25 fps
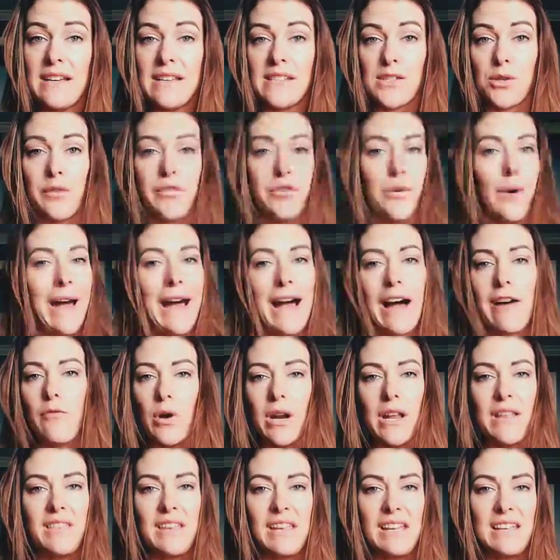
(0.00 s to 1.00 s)
So if you have
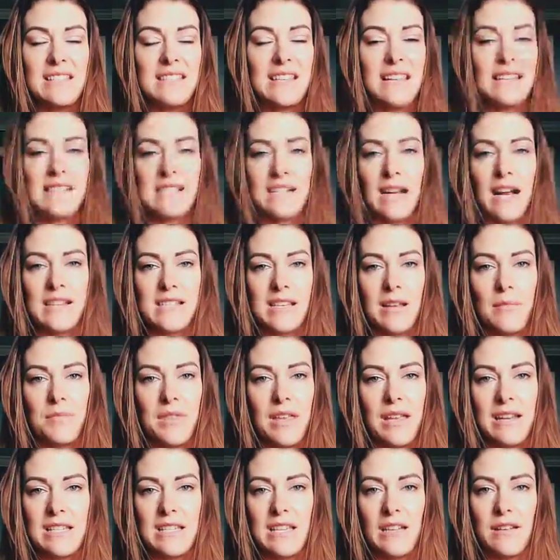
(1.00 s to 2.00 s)
one of these, it's not
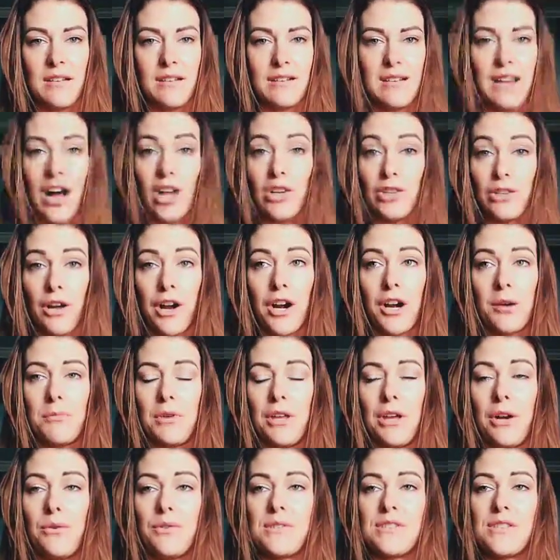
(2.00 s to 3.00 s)
something to
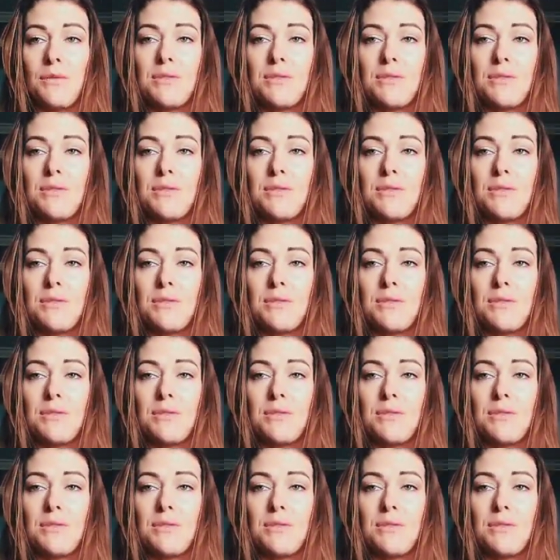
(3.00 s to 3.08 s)
alarm you.